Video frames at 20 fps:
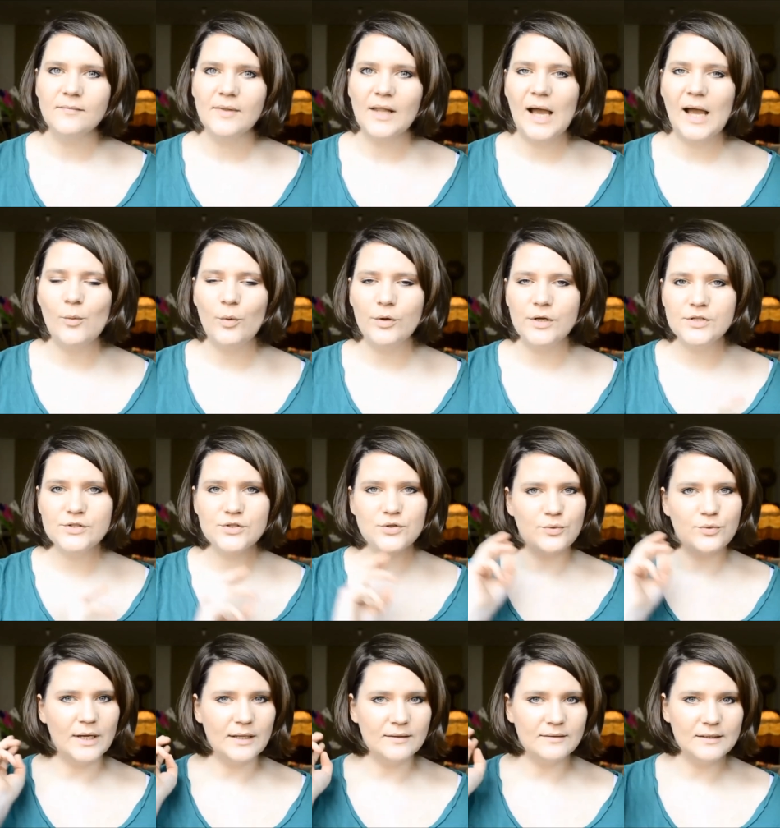I wanted to
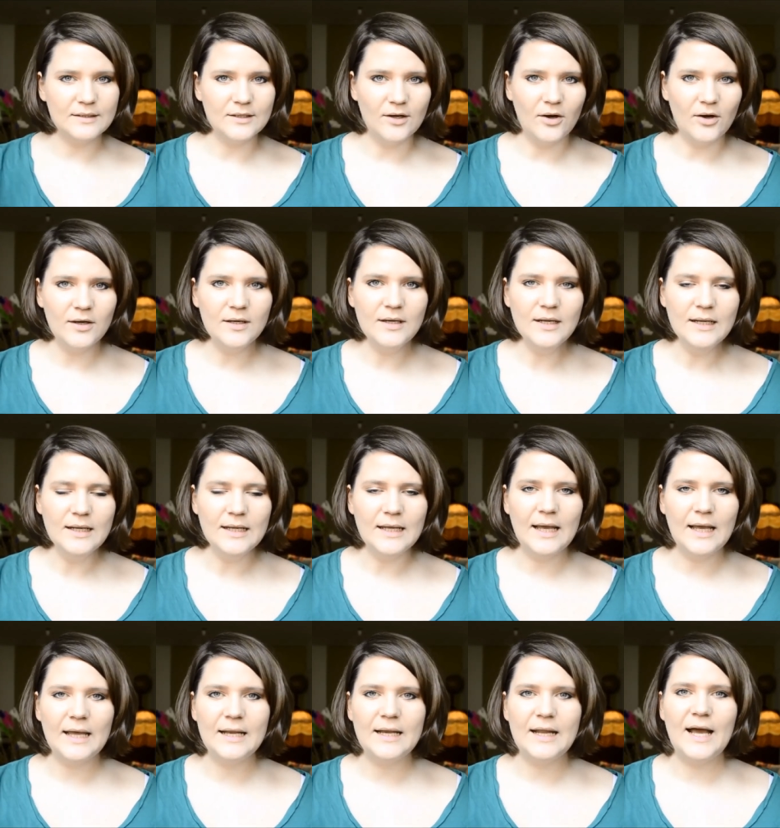rate the yarn,
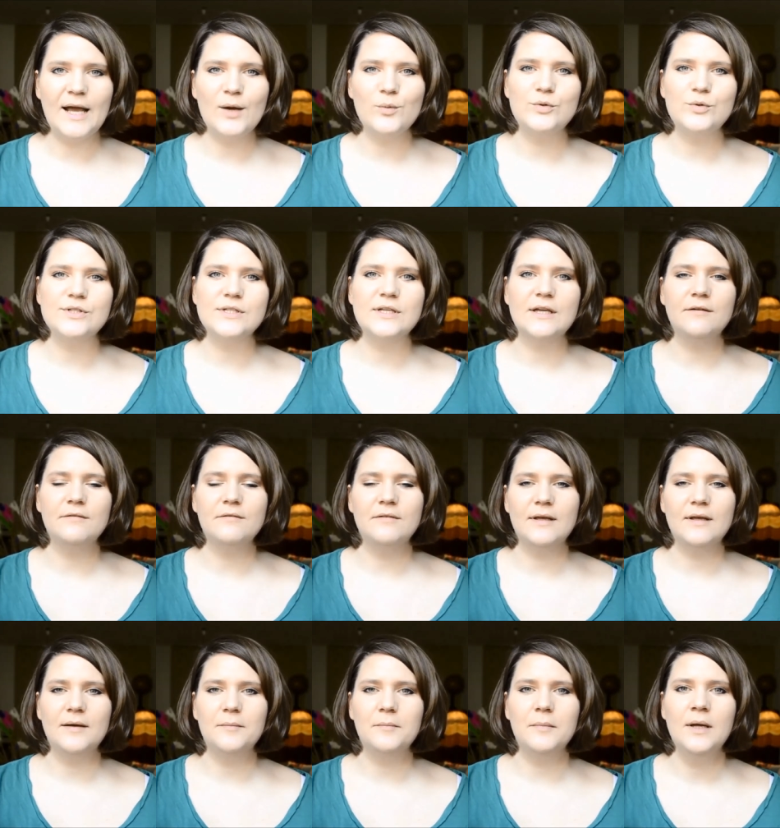and I would give
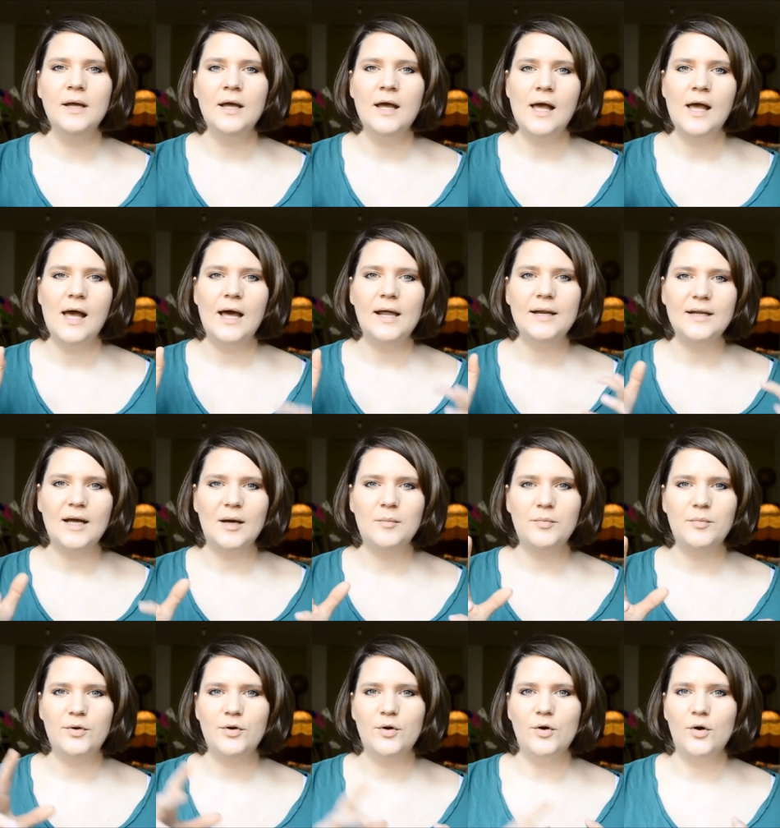them a
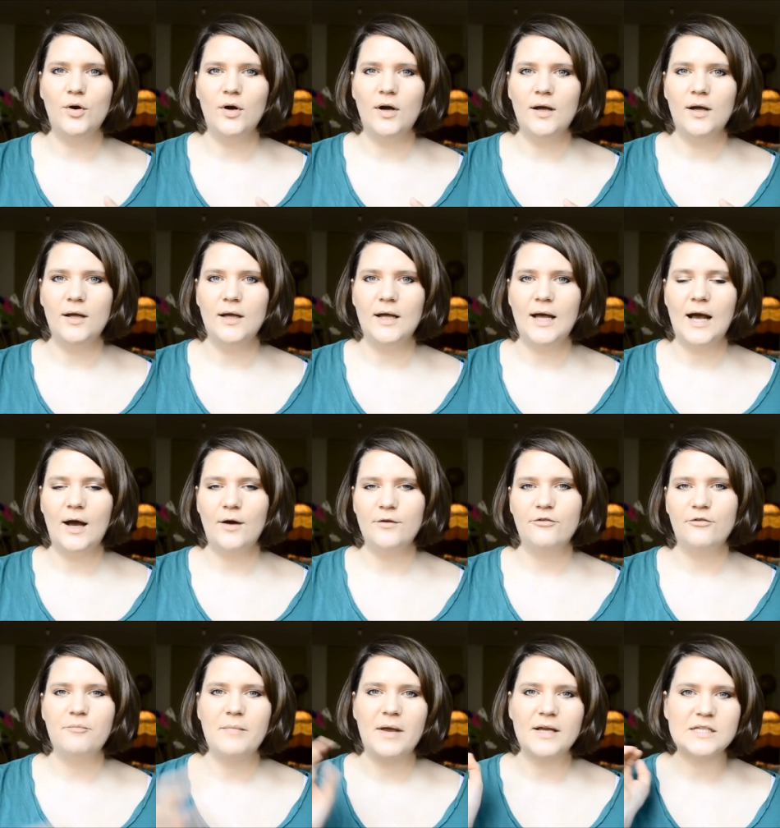number uh, out
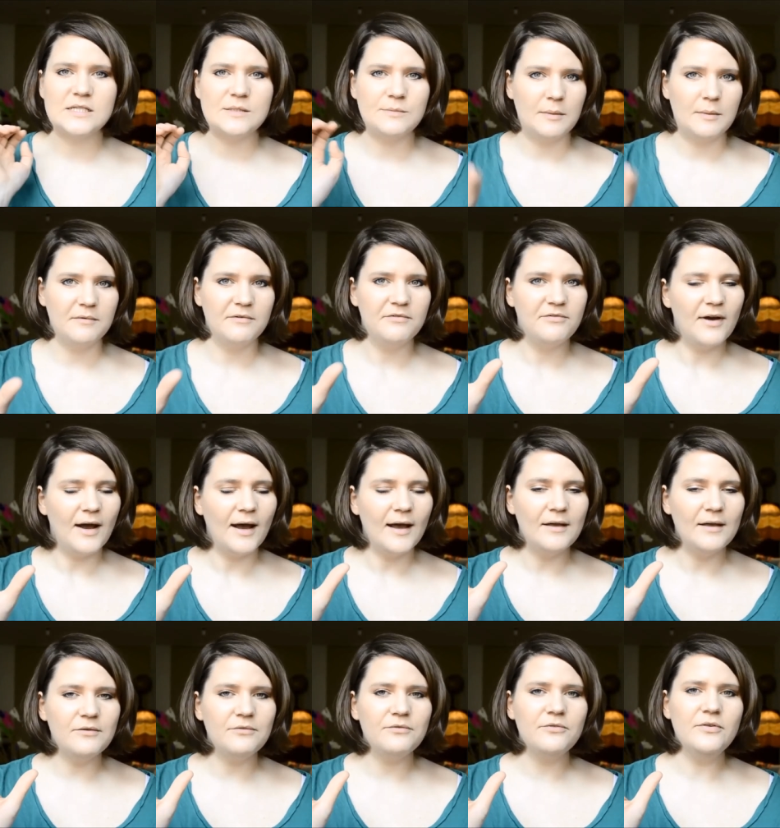of maximum
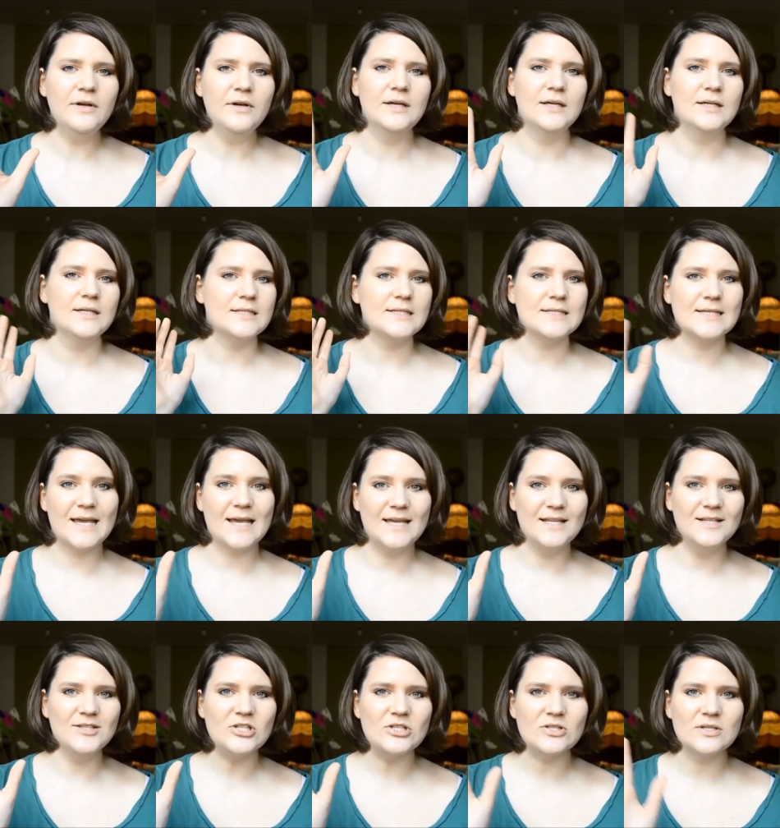five
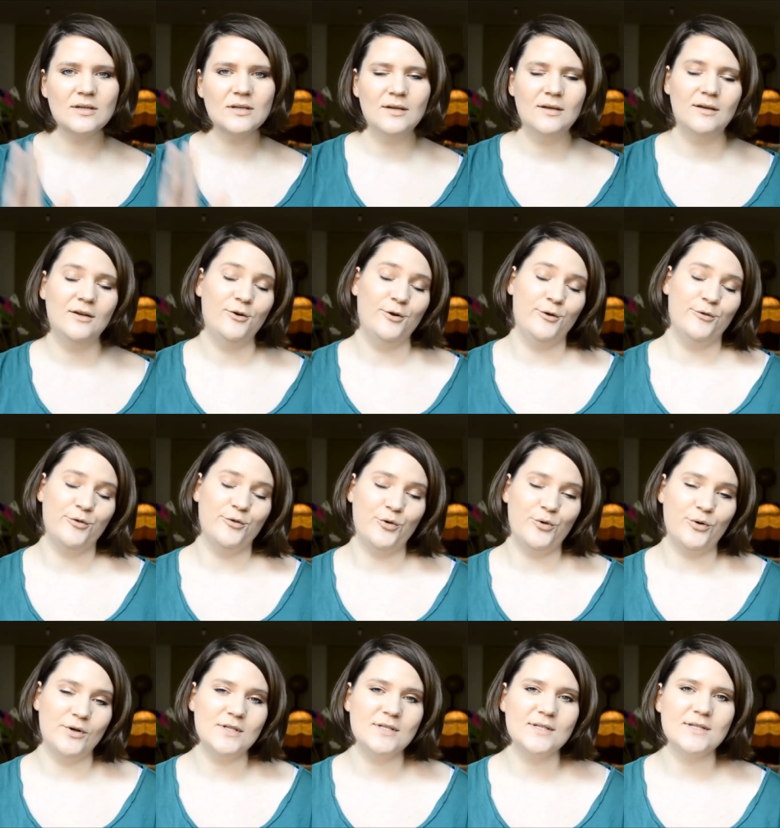skeins, of
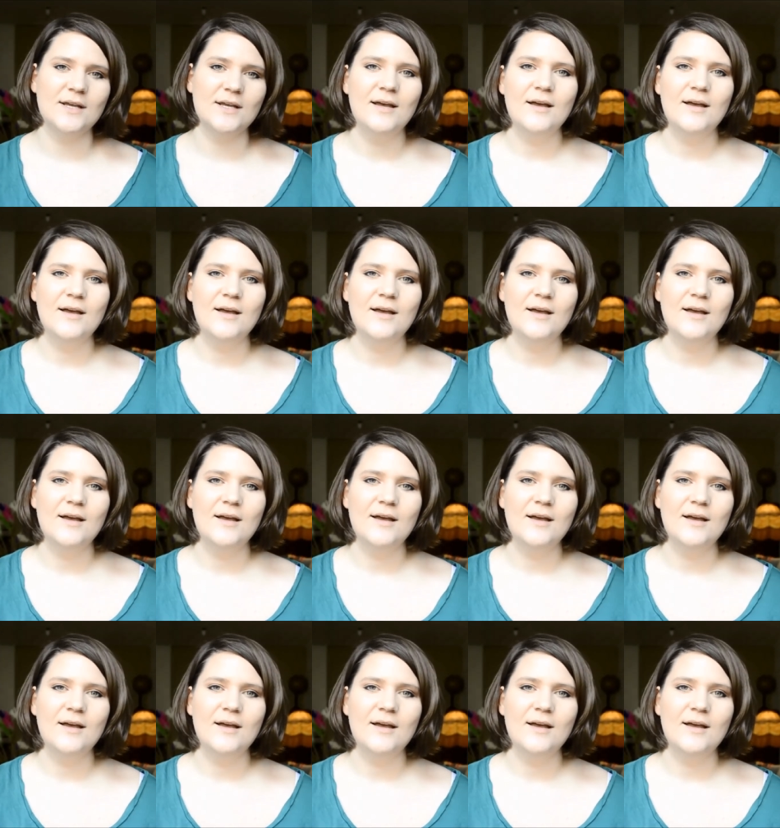course,